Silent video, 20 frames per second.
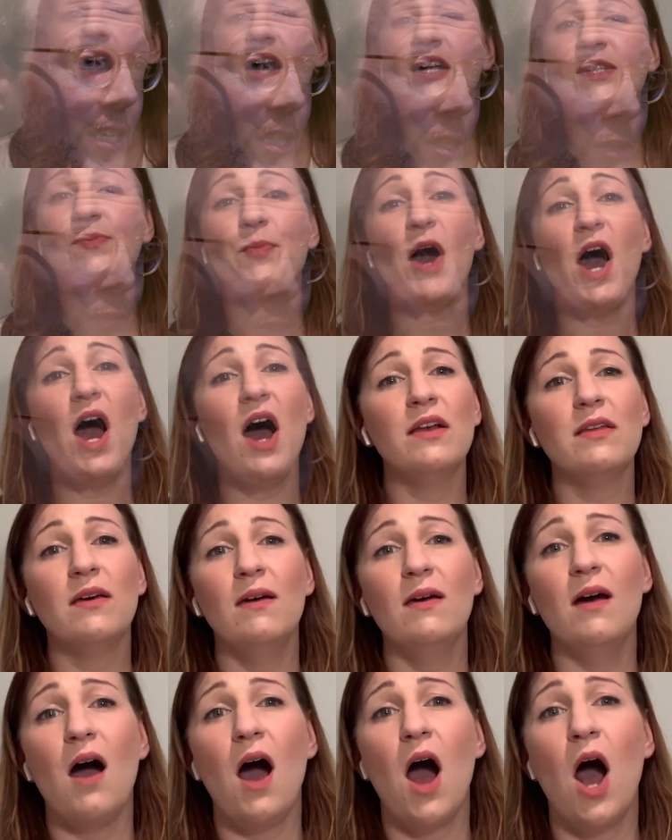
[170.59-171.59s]
these virtual
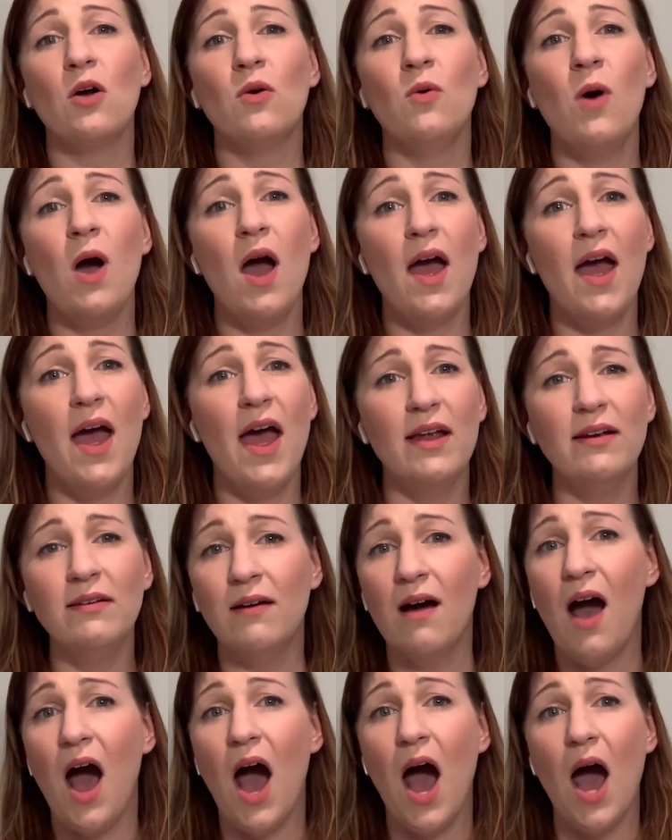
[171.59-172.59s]
choir
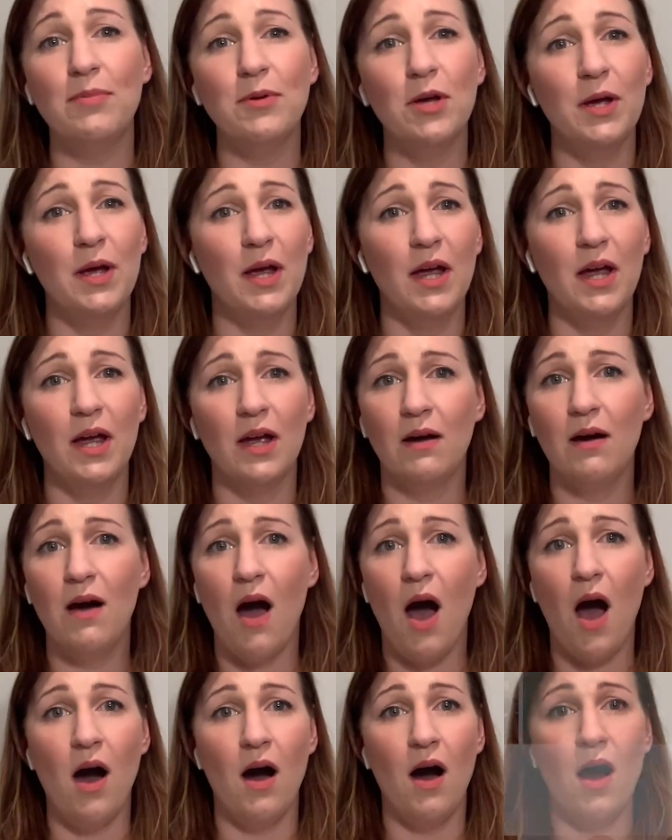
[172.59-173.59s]
musical offerings for
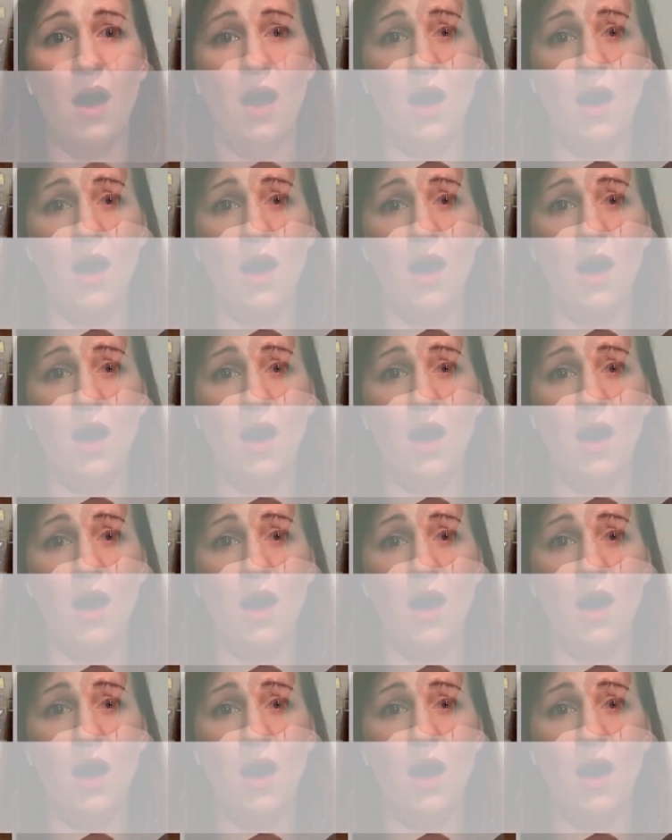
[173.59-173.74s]
each of